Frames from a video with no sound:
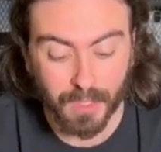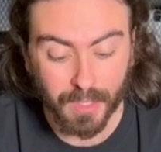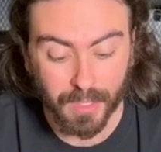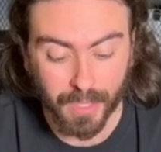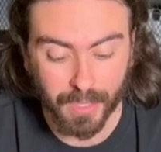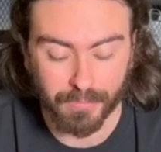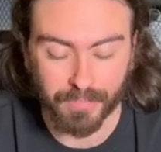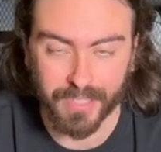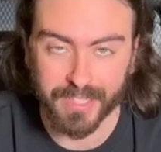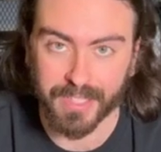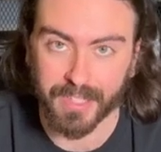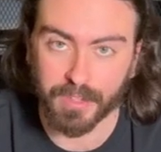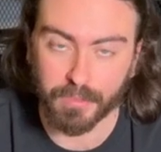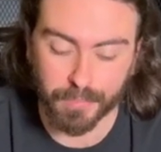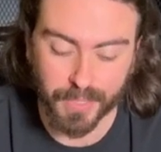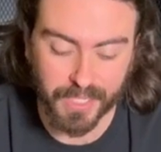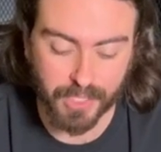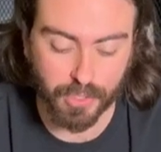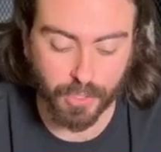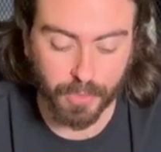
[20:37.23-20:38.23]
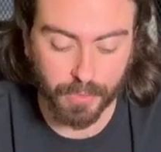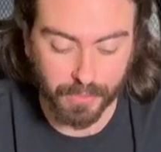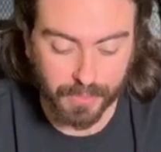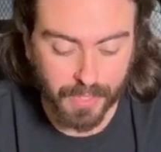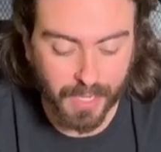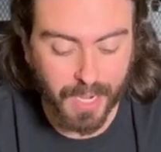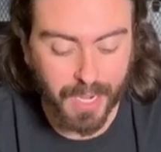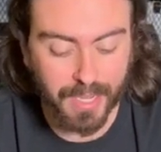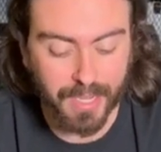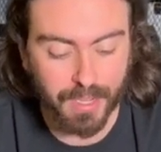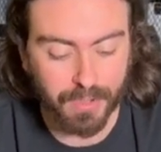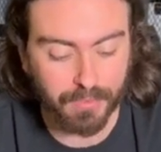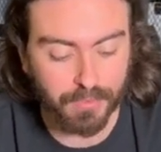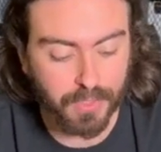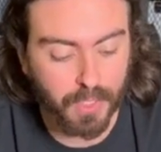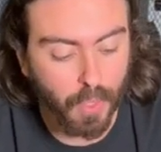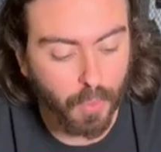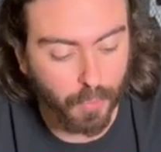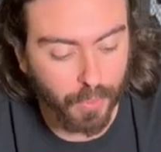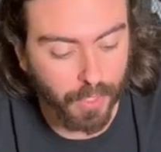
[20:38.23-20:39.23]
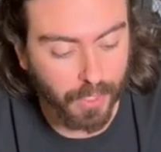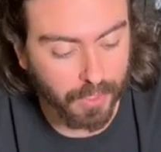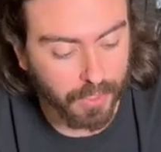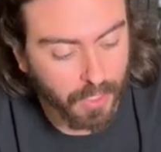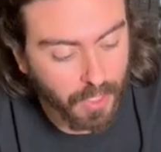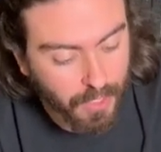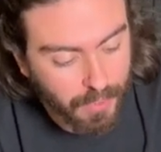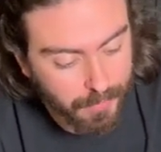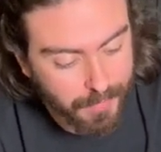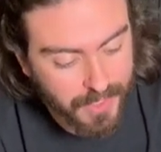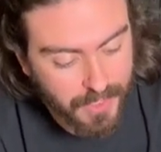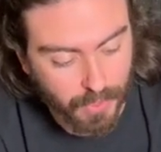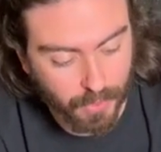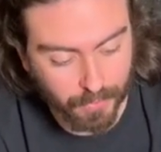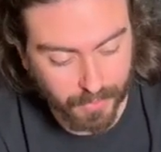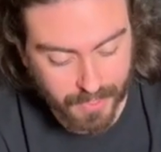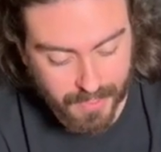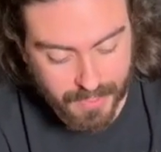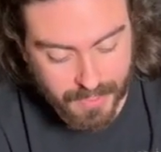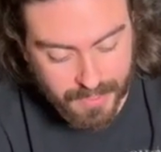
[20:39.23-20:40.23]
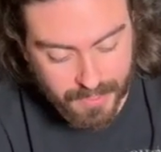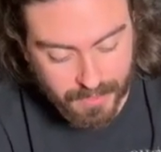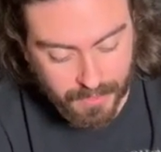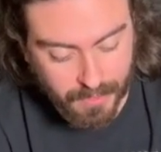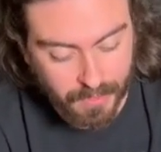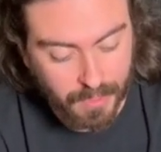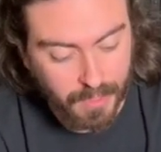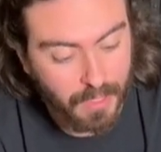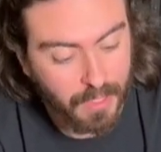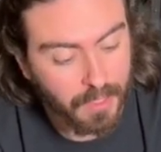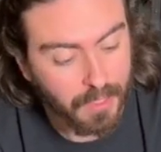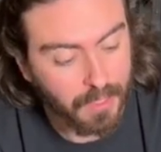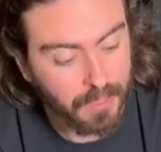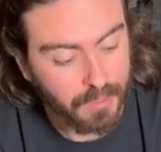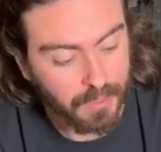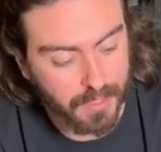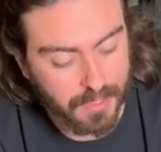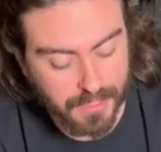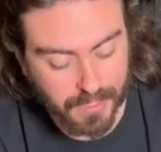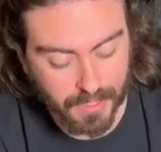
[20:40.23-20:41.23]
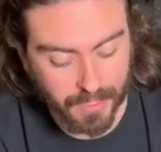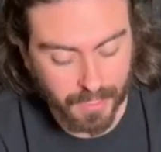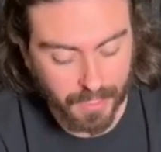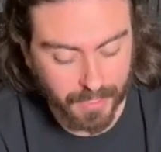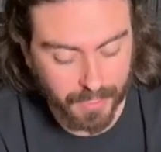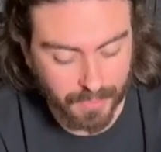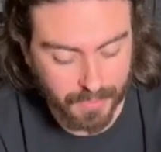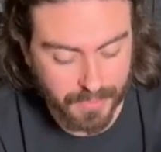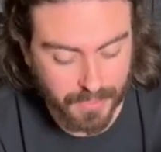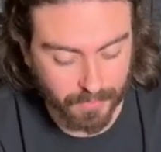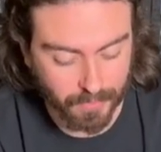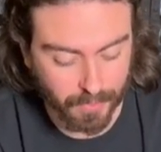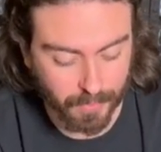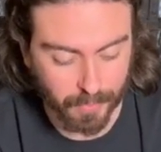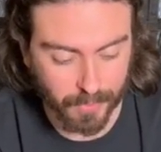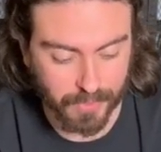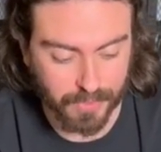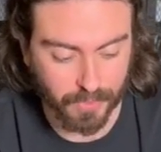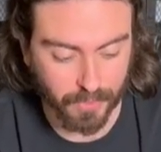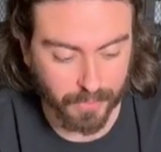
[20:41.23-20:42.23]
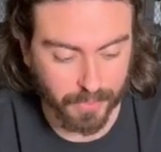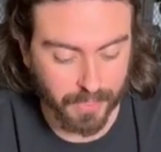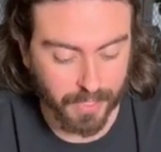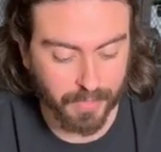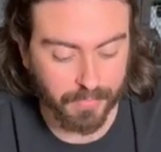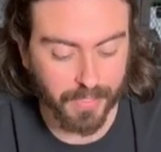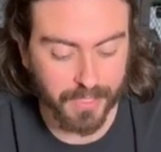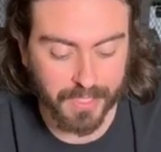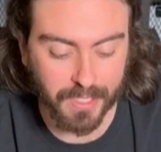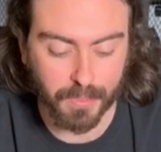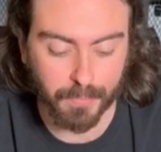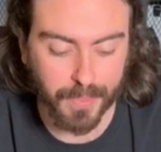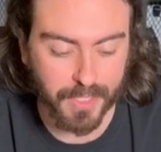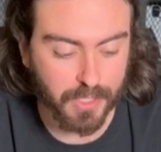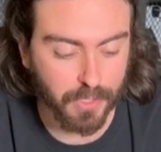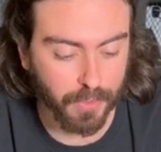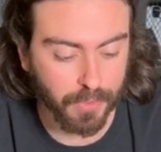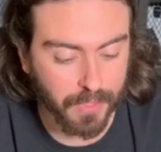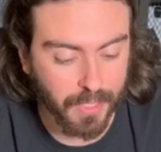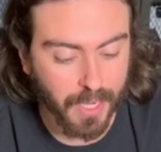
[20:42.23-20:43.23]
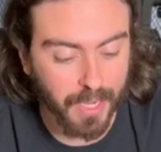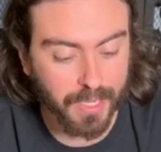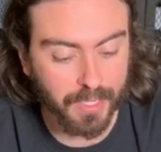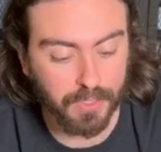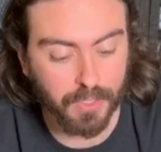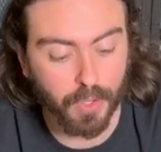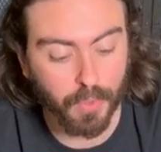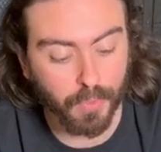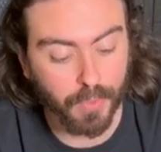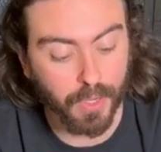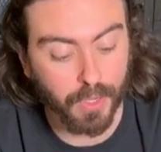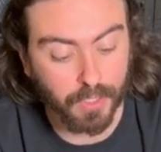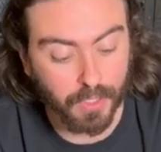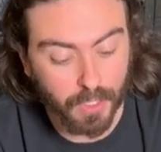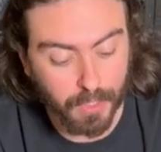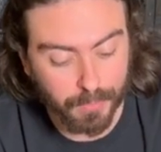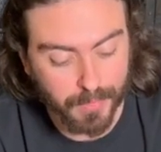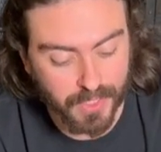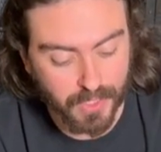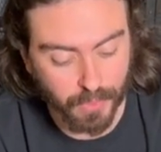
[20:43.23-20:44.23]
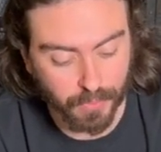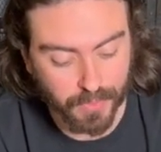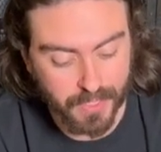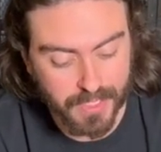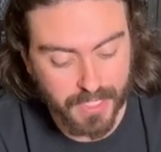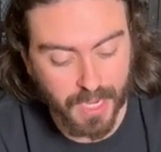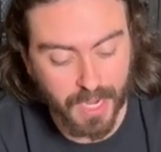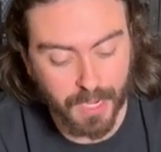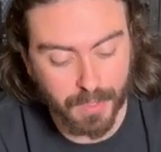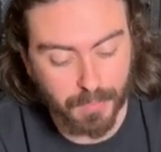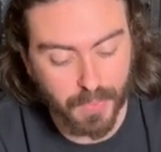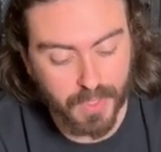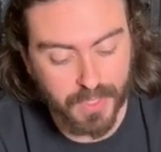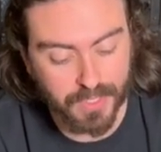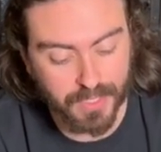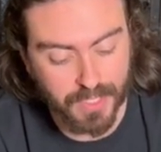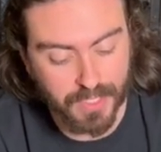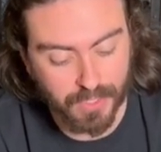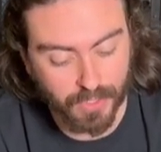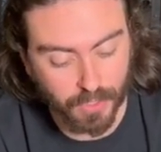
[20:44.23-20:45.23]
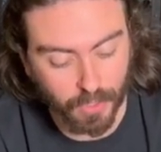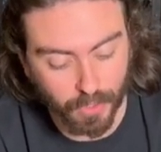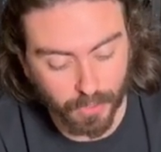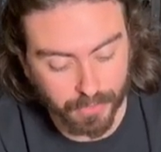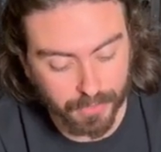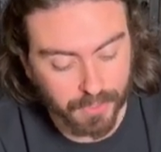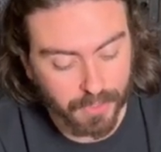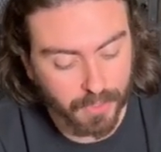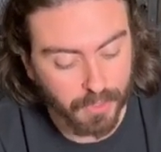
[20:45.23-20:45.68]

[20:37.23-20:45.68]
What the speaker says: if at the end of my turn I have no economy tokens, let's say I had a civil liberty token. If at the end of my turn I had no economy tokens, I must discard